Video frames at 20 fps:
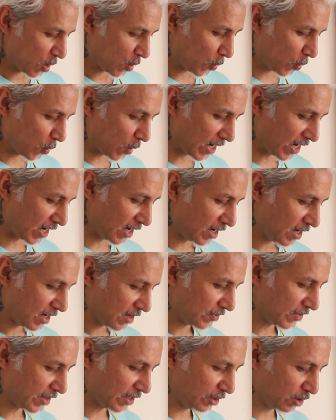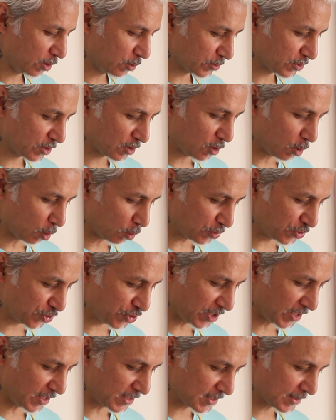where they used goat
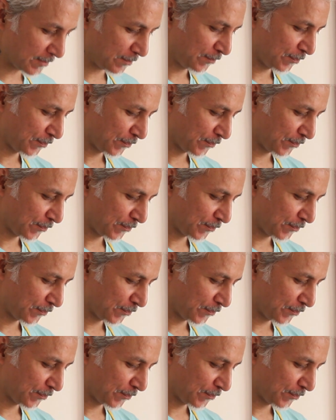cheese